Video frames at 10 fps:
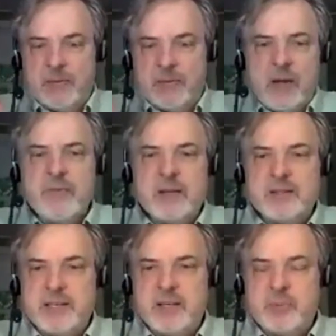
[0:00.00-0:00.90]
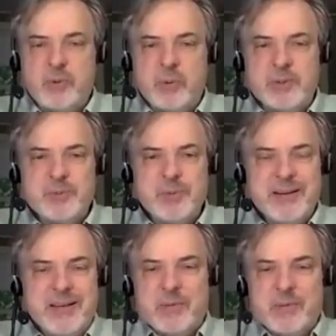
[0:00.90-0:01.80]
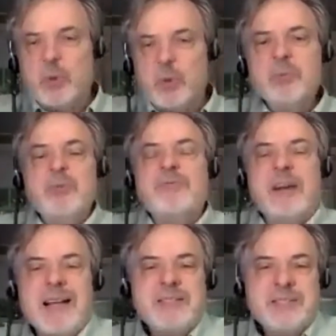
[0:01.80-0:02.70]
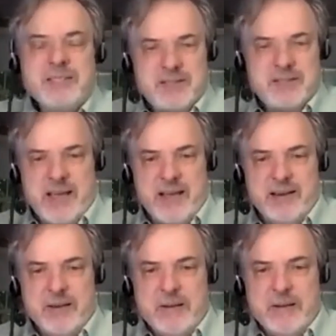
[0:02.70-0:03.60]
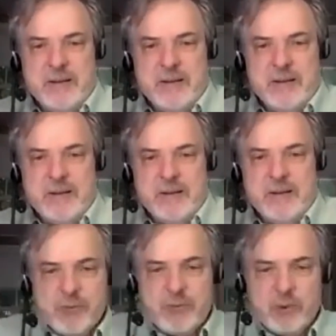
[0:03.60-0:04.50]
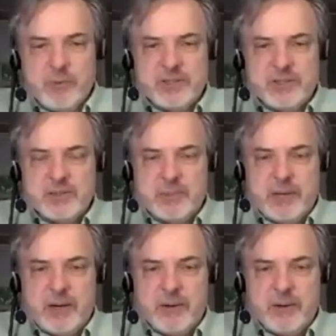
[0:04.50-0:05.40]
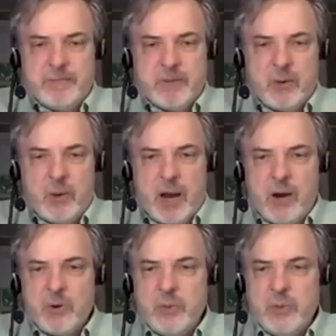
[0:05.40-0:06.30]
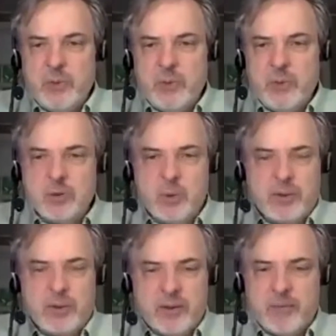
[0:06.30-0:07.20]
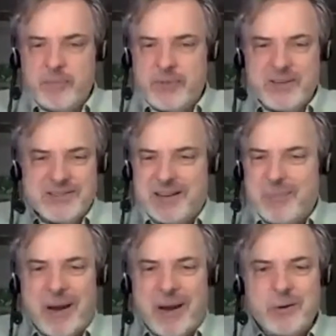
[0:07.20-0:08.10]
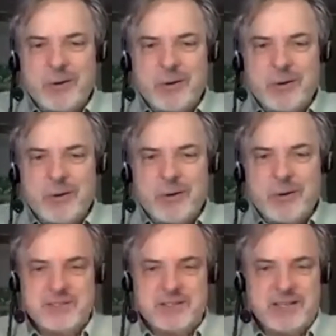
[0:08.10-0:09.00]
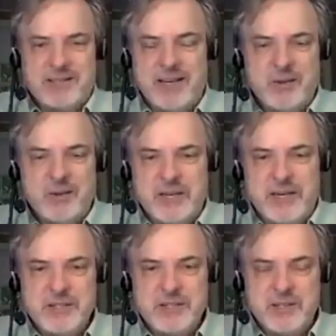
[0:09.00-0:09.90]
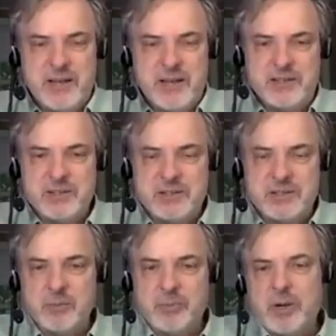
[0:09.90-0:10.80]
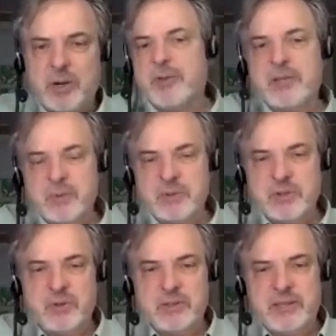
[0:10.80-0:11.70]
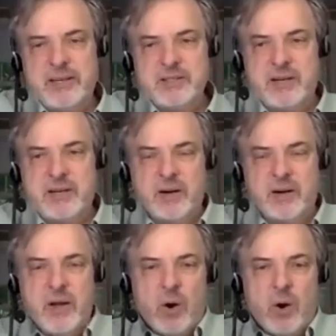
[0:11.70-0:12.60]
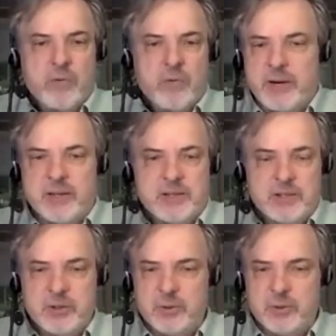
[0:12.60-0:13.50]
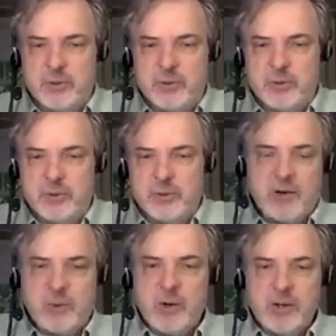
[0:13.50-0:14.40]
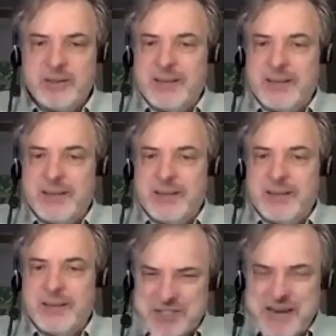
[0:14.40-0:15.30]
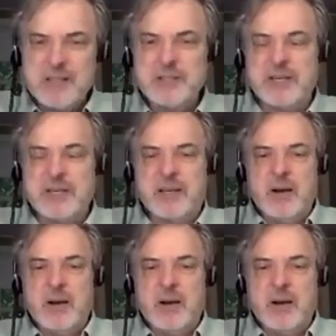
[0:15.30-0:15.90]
love this idea of performance, but the world moved on since then. And now performance is about, how do we deal with things like microservices and containerization and still bring all the things we used to do in the data center over into this cloudy world. It's challenging.